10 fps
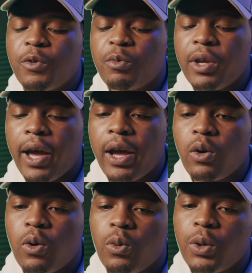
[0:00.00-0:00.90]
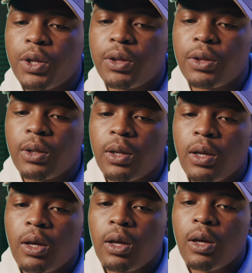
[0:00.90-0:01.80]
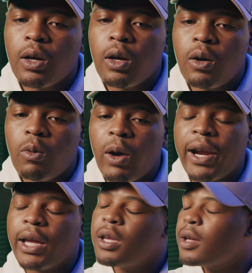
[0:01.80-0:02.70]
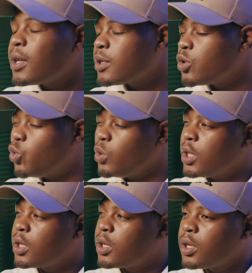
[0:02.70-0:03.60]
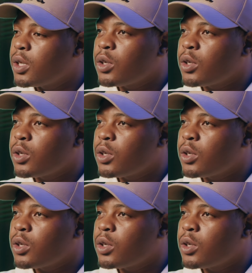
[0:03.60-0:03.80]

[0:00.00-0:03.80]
for me, I go with what I hear that's unique,